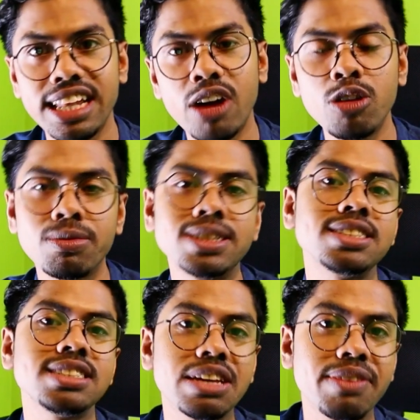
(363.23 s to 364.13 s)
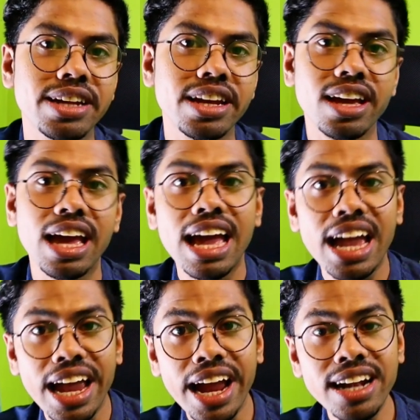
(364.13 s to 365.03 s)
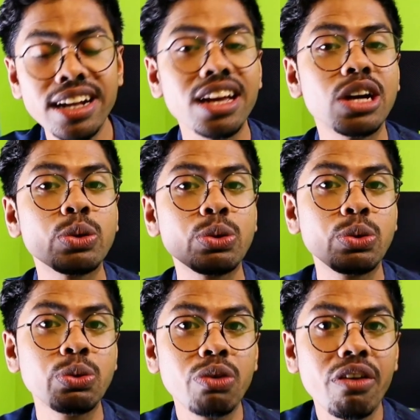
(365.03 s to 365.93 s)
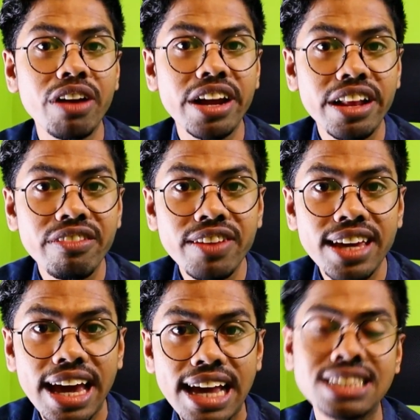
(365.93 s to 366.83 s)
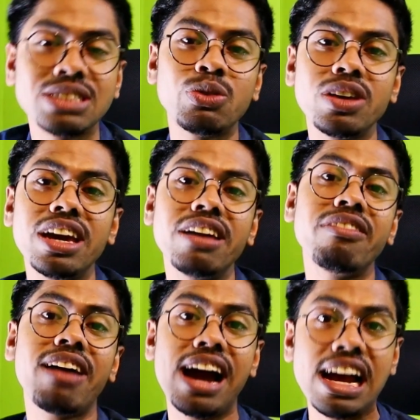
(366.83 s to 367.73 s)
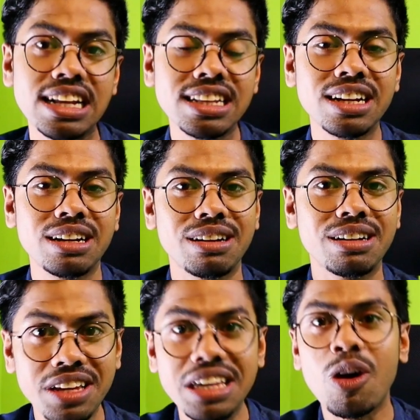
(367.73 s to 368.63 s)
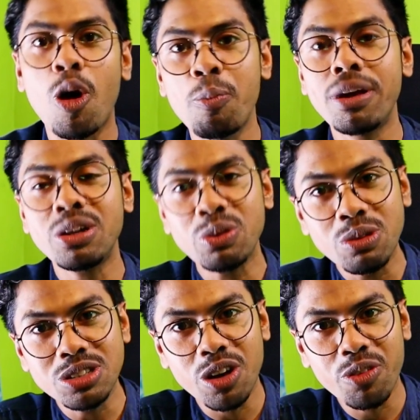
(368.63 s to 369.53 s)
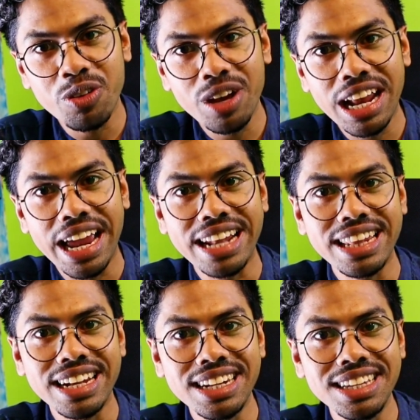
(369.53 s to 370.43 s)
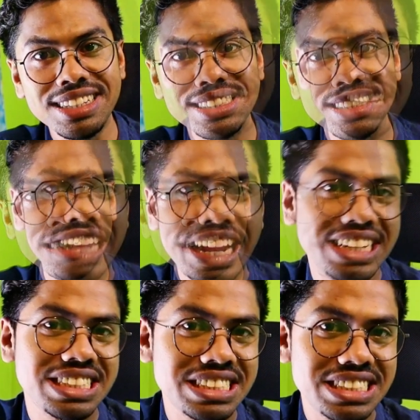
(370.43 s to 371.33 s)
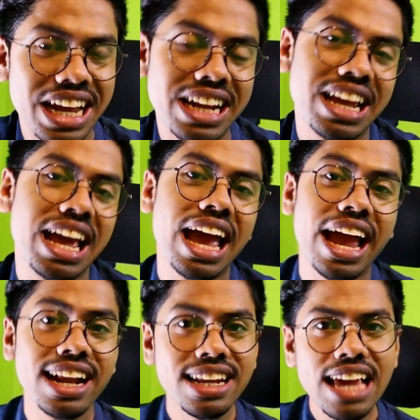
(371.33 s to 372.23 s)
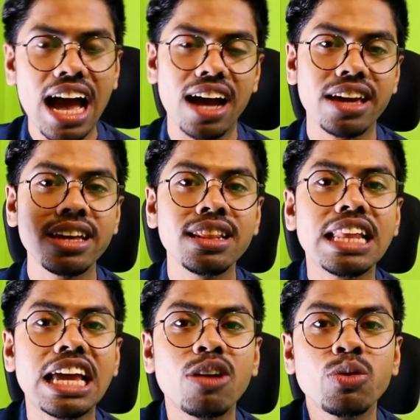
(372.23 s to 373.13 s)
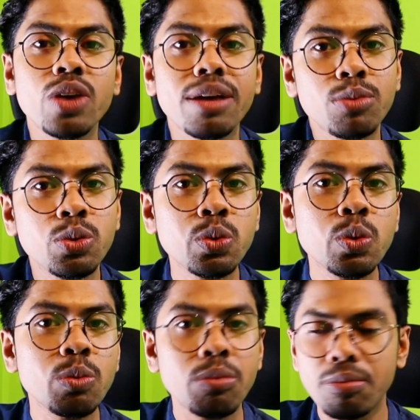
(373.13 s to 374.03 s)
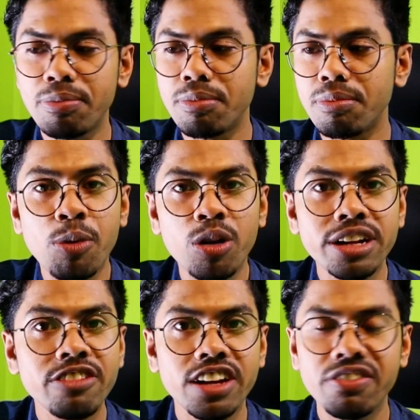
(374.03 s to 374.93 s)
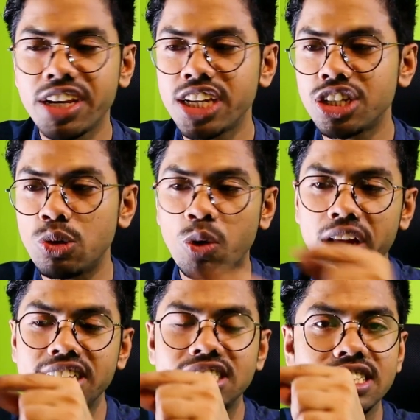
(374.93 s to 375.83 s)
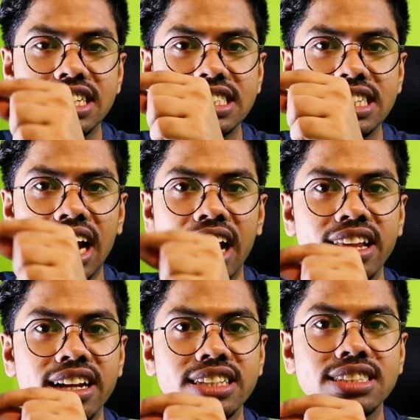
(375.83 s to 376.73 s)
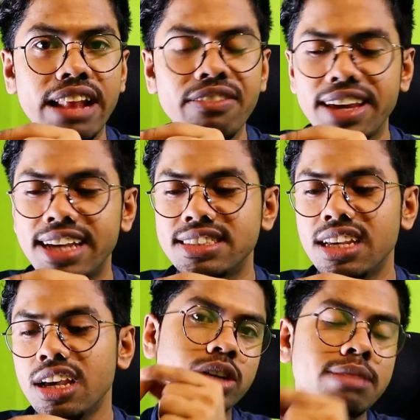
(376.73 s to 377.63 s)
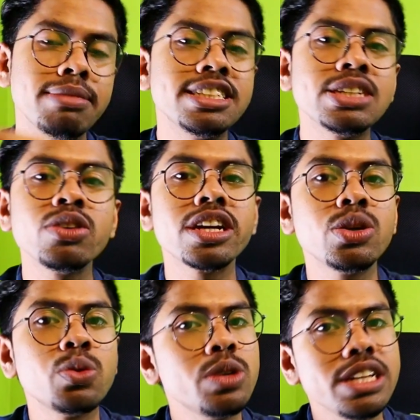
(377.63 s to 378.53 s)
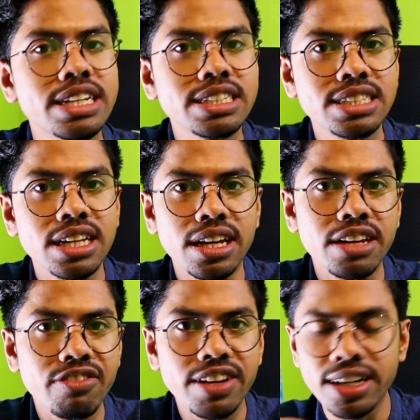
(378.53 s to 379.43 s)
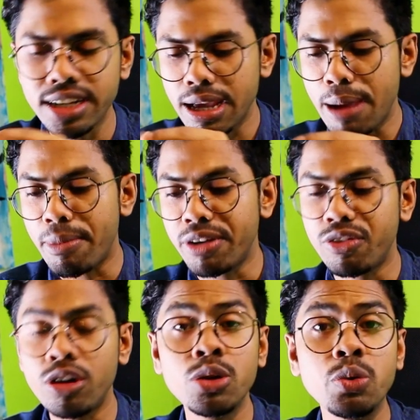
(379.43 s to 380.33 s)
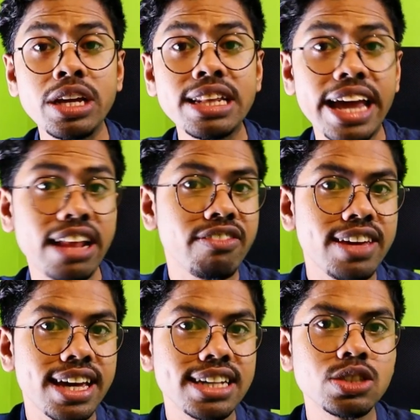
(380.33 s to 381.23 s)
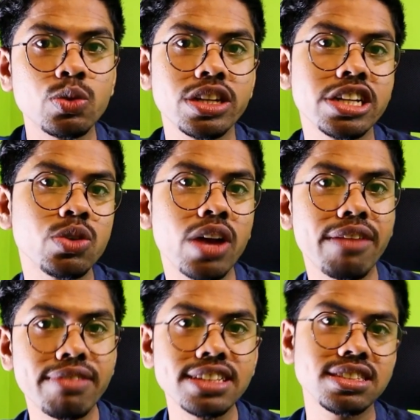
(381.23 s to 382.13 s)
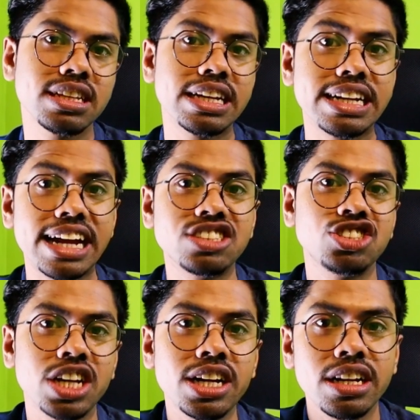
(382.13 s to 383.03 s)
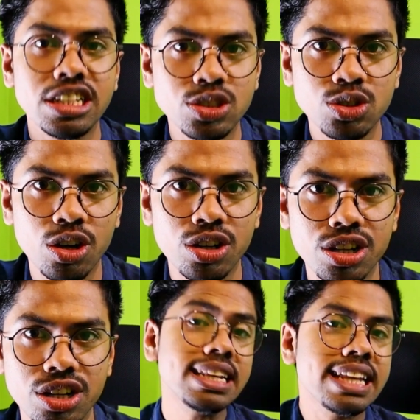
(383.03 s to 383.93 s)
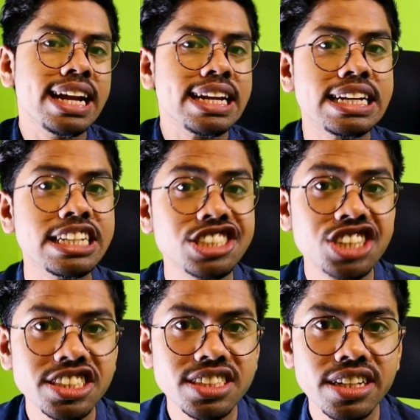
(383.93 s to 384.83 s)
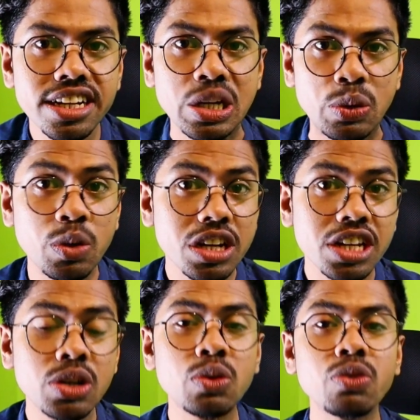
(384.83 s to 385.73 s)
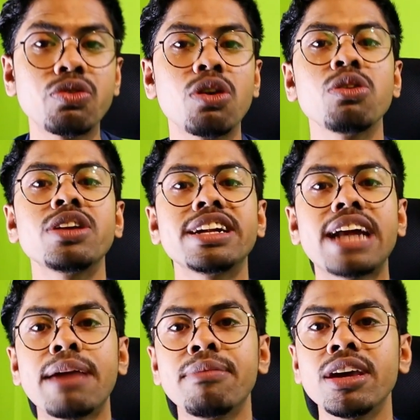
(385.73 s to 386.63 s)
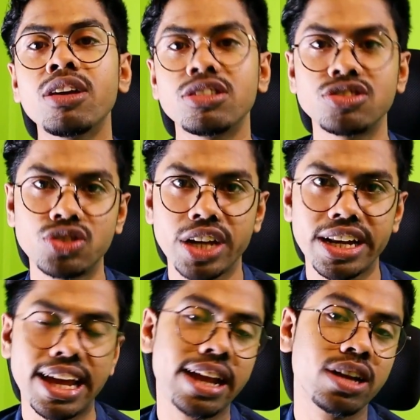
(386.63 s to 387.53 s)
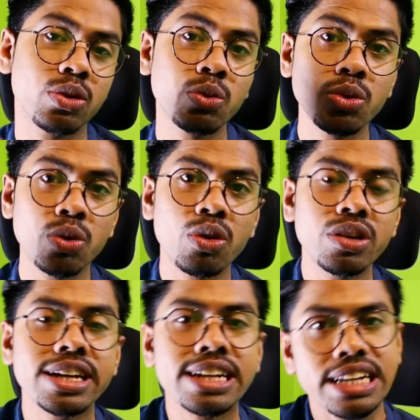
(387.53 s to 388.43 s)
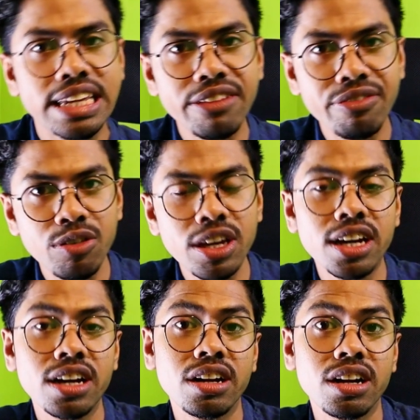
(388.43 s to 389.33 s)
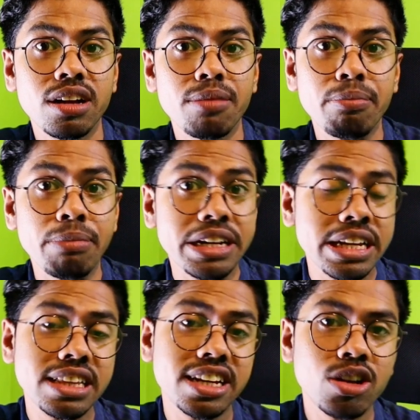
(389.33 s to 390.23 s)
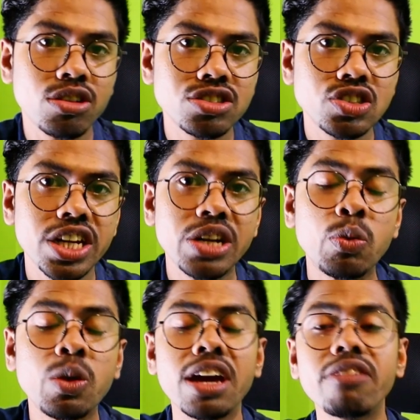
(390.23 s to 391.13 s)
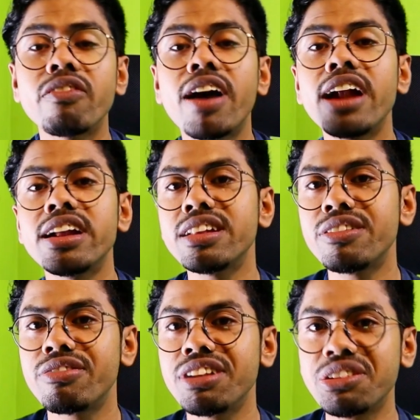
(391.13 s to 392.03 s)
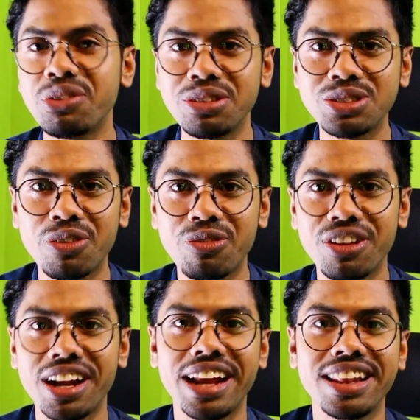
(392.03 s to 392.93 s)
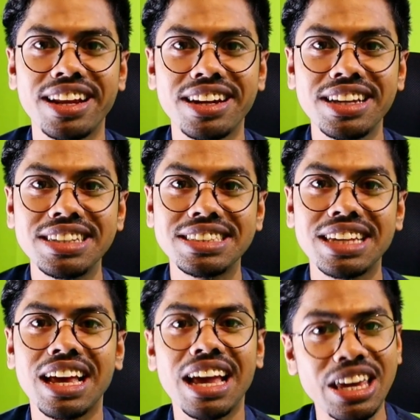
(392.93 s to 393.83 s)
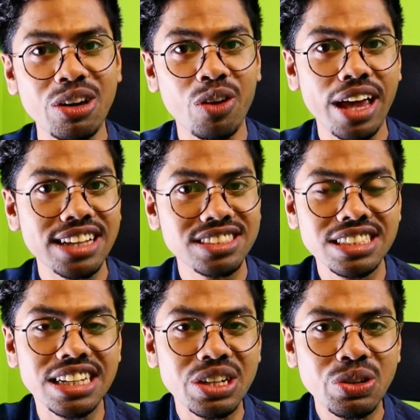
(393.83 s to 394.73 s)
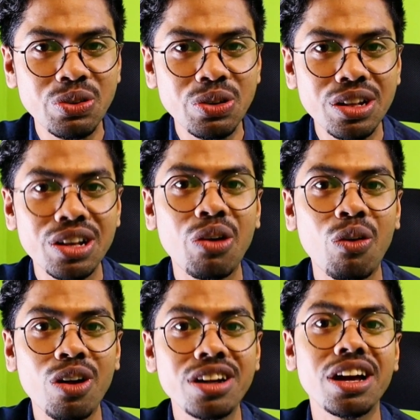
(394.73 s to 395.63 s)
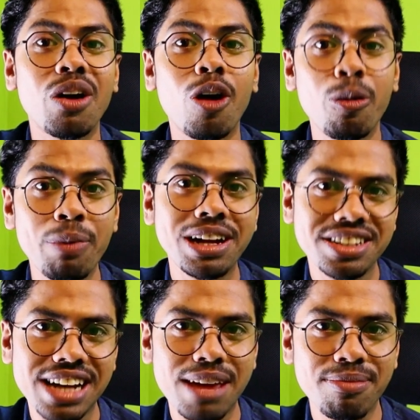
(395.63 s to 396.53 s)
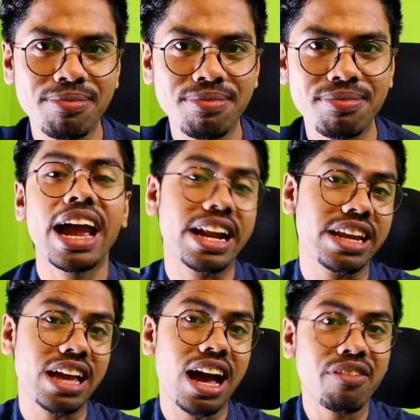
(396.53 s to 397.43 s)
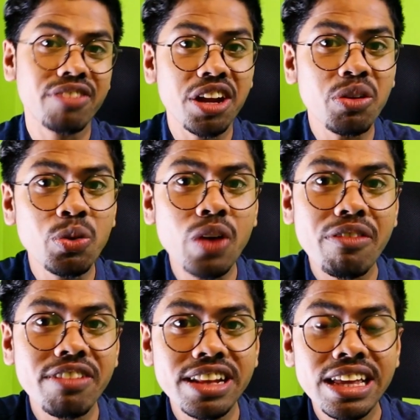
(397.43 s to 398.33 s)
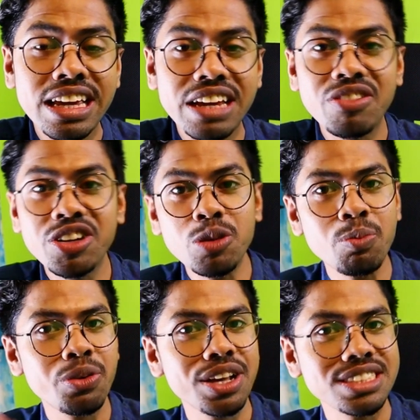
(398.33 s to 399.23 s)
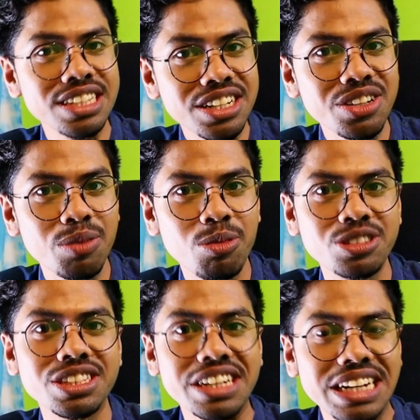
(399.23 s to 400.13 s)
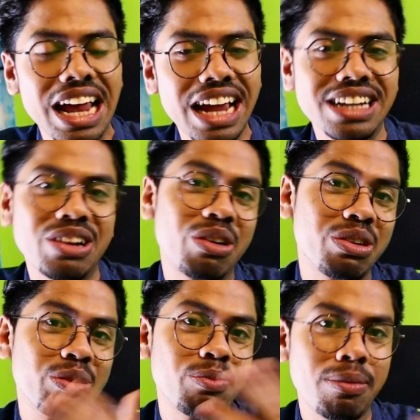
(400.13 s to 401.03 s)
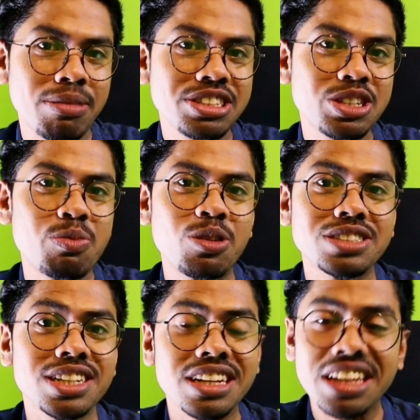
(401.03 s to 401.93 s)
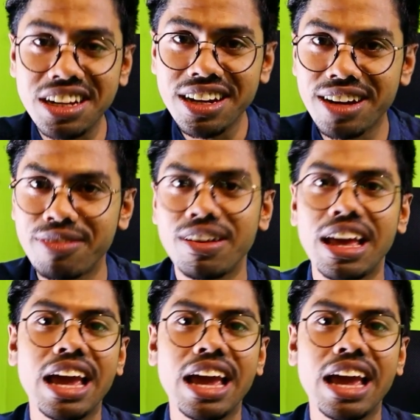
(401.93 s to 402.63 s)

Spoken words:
layout versus schematic. And to do our LVS, we have another free open tool software, and that is NetGen. And yeah, in layout we have two important verification. One is DRC, another is LVS. So in Magic we can do DRC in build, but for doing the LVS we need to have this NetGen installed. And then in digital circuit we need to follow the timing constraint, and to know that if we are meeting that constraint, we have another free tool software, and that is your STA tool called Open Time. And after you do everything, you need to present your project, right, or to publish your project in GitHub.